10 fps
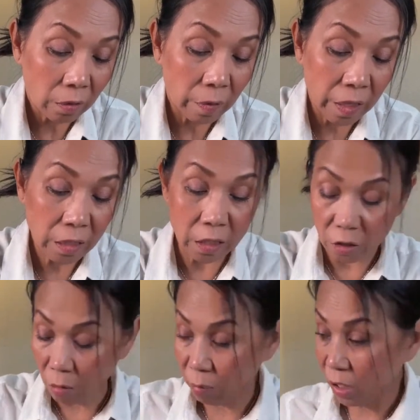But this is
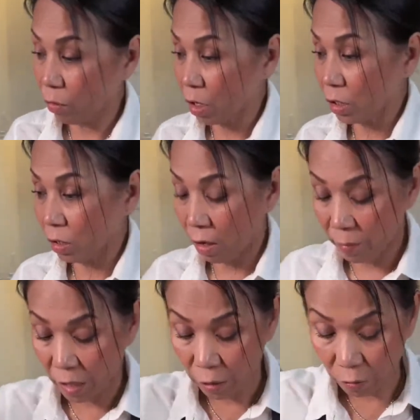all pre-washed, so
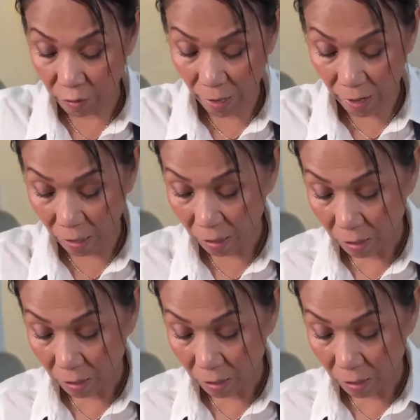I'm going to use that.